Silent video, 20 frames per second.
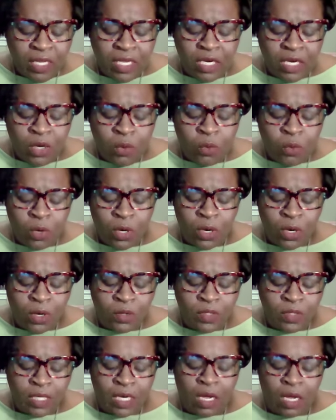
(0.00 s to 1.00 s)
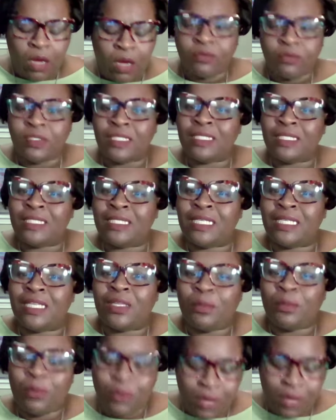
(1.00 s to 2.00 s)
in a world that often
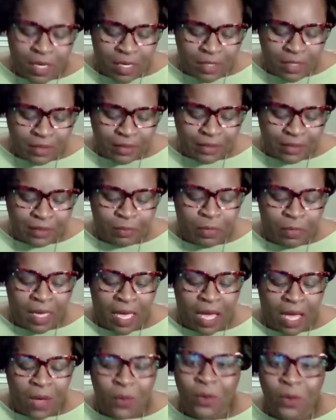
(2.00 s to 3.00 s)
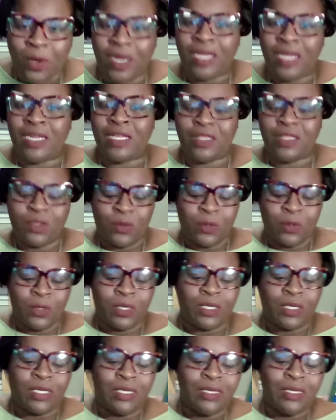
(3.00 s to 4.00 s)
celebrates power and
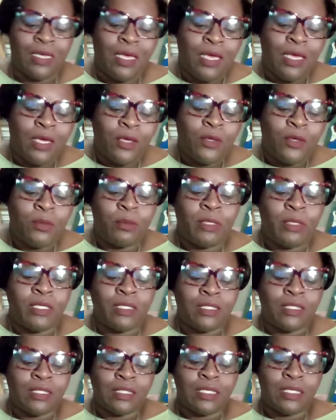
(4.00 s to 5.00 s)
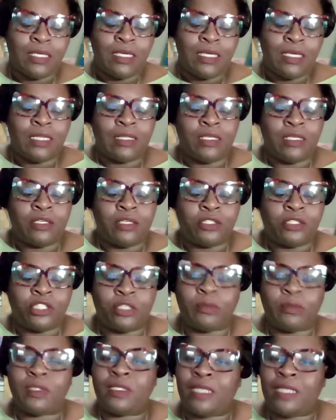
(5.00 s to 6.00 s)
authority, humility and
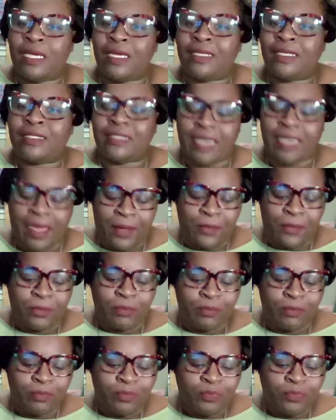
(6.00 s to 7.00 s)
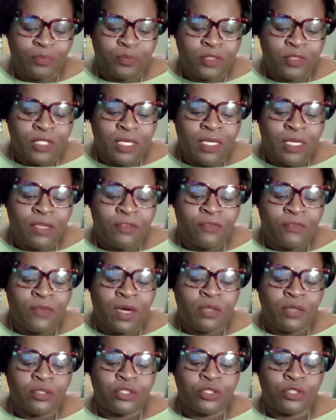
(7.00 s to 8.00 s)
leadership stands out. It
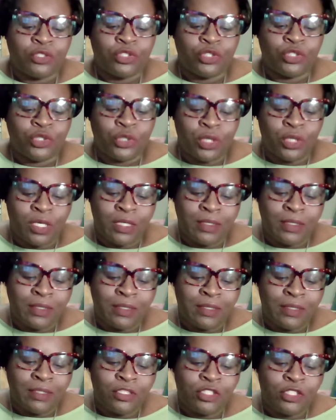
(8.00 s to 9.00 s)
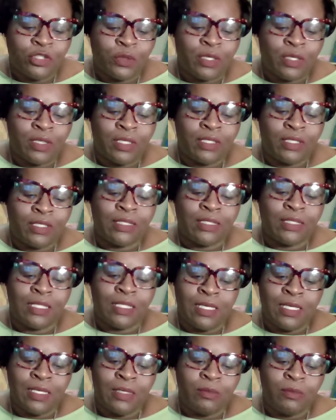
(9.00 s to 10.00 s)
fosters trust, strengthens
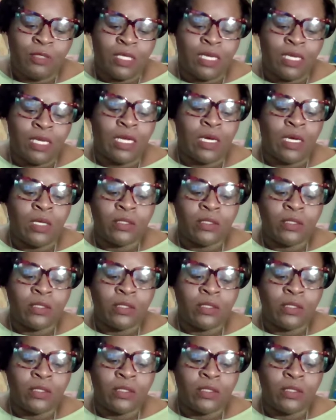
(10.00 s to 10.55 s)
teams, and